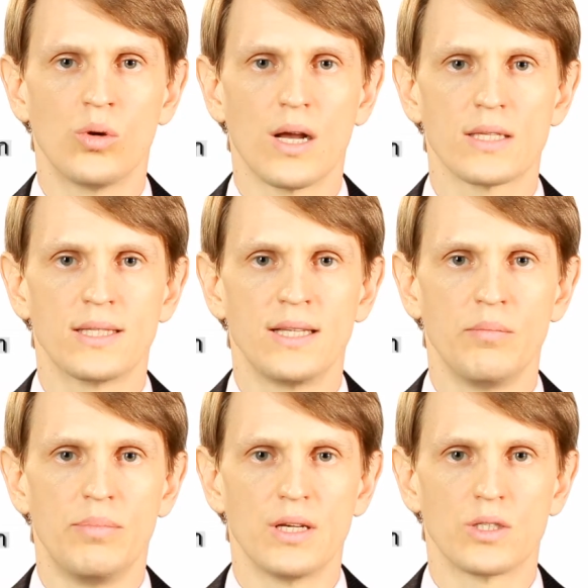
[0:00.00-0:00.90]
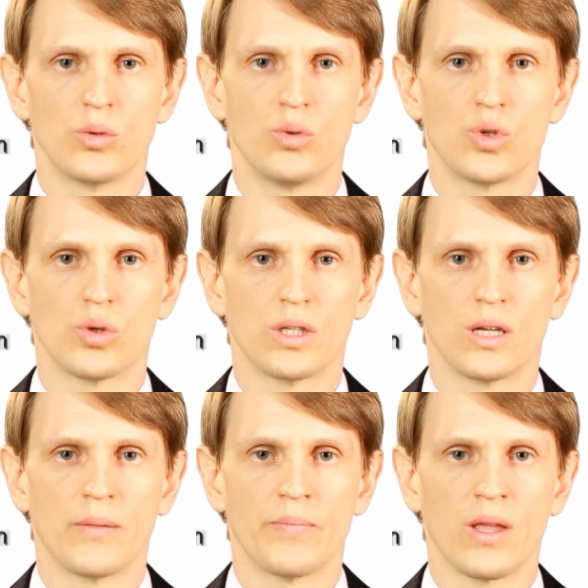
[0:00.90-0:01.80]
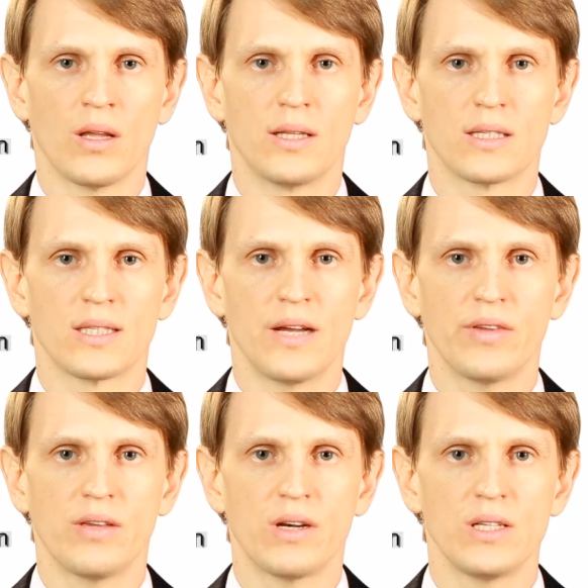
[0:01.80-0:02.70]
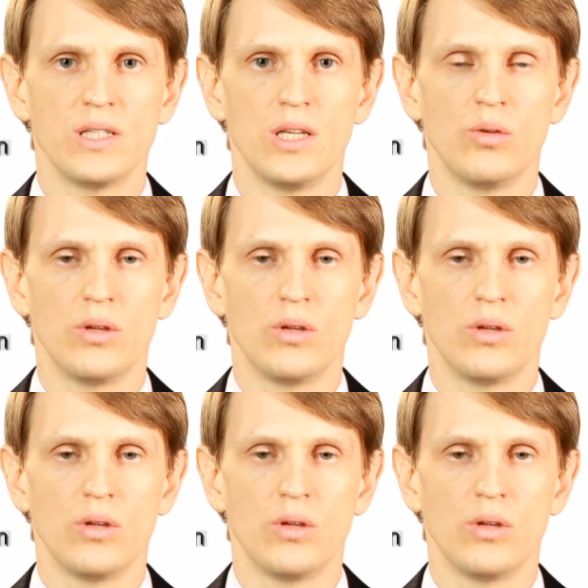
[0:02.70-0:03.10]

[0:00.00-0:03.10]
I will do my best to find an option that fits you.